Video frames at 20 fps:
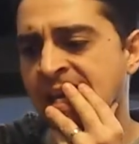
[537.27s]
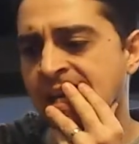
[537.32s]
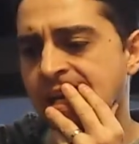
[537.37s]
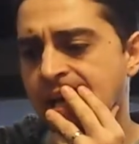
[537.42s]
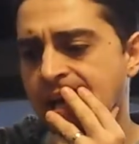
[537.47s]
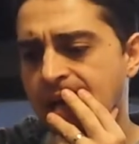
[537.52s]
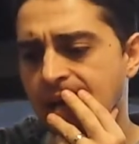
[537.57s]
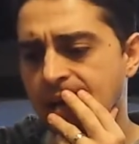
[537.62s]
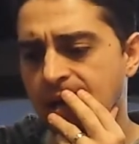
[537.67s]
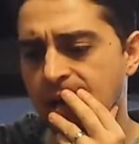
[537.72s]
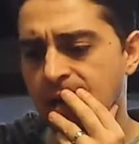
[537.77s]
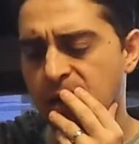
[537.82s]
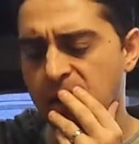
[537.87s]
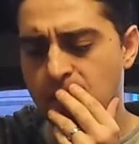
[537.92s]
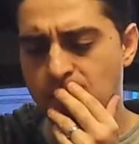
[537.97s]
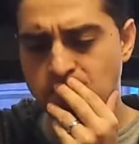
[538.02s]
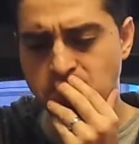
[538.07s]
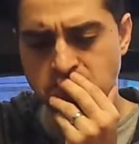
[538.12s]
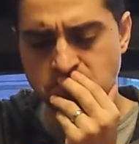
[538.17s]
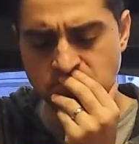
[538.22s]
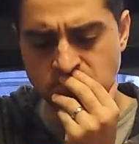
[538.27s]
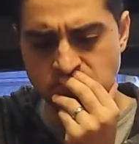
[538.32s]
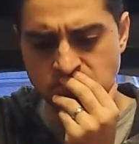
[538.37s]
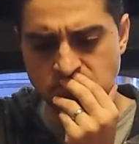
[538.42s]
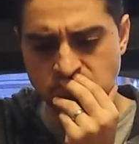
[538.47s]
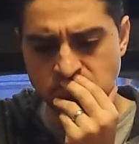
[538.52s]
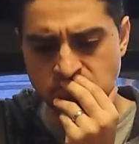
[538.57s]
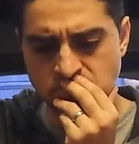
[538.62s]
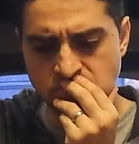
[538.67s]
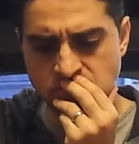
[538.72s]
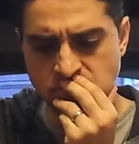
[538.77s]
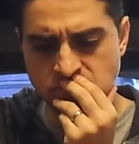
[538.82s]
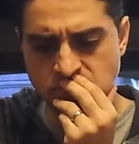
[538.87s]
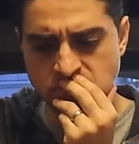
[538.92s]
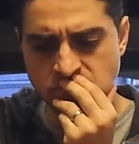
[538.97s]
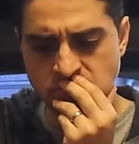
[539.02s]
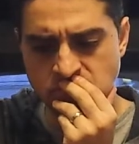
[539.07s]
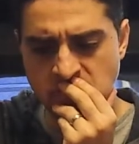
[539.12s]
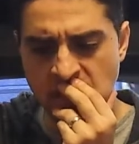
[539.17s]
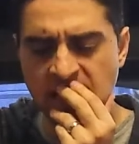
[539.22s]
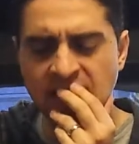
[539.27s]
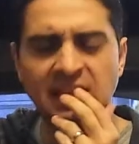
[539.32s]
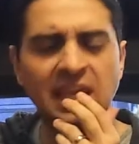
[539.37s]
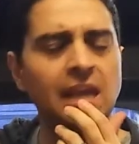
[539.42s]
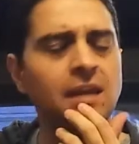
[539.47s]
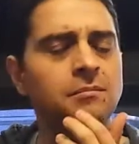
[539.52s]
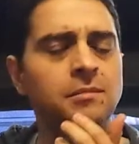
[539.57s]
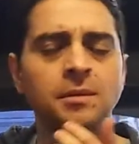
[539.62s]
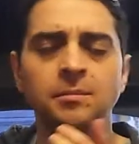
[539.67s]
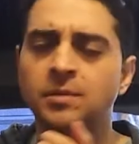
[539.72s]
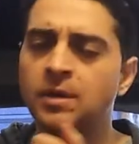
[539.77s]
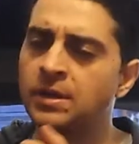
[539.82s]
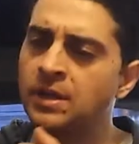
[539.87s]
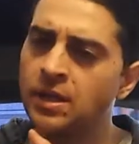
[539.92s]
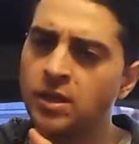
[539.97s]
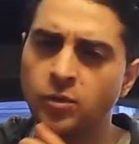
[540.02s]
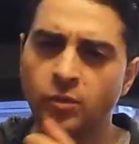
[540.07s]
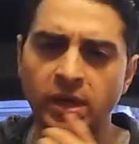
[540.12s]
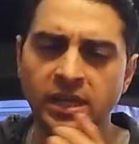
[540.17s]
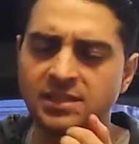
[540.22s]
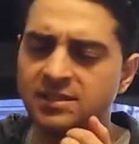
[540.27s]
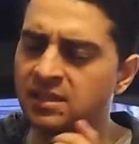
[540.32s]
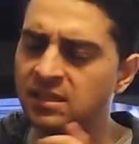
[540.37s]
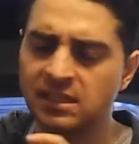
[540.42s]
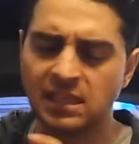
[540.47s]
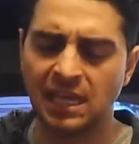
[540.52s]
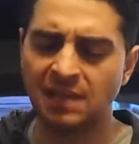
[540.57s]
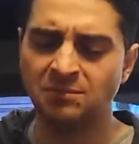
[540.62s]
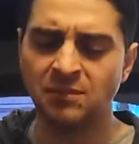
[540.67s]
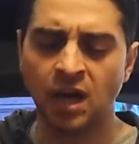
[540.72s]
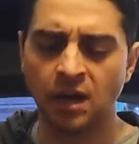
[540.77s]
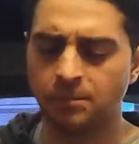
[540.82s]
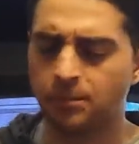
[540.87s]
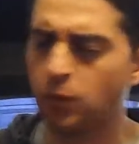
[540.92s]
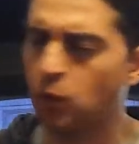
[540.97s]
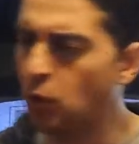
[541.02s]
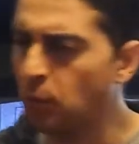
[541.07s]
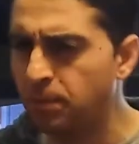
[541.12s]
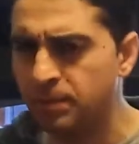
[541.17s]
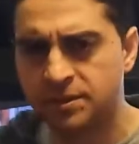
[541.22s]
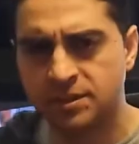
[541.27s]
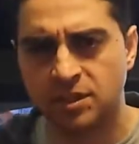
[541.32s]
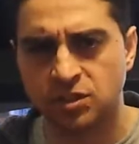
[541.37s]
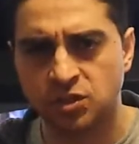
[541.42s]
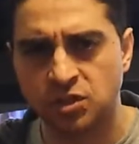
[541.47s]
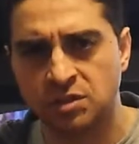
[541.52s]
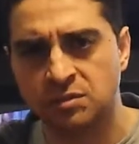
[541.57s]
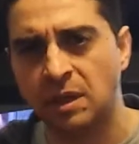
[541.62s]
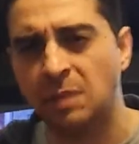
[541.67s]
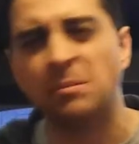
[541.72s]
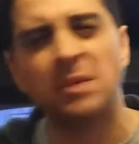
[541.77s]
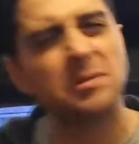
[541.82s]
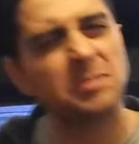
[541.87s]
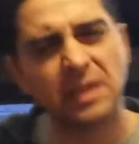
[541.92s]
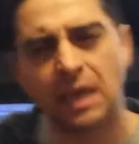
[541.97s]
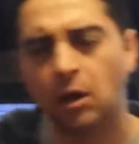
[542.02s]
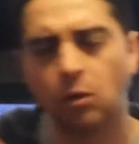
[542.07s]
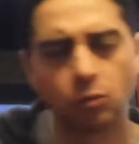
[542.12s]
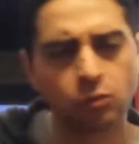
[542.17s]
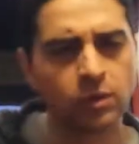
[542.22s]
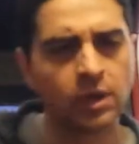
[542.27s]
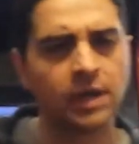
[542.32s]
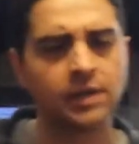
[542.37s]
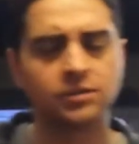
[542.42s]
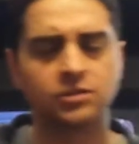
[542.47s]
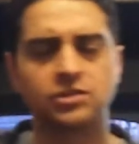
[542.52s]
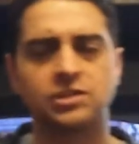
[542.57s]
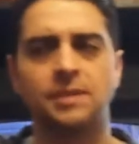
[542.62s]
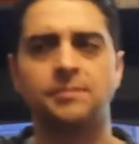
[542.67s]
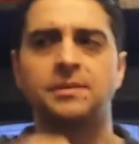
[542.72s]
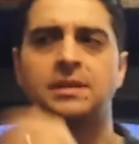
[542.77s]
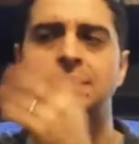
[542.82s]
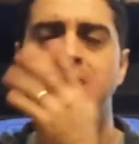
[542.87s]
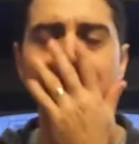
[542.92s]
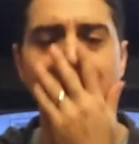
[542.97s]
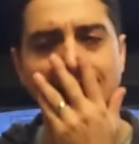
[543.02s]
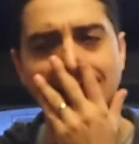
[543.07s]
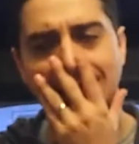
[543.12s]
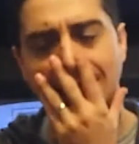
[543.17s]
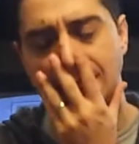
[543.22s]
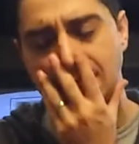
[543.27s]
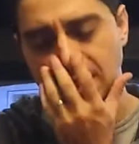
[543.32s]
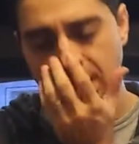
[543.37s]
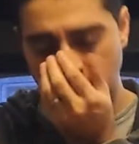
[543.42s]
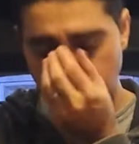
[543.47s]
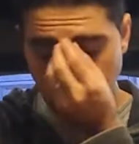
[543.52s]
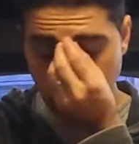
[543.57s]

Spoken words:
I can't remember, another racing game. Not pole position, but maybe Outrun or something like that.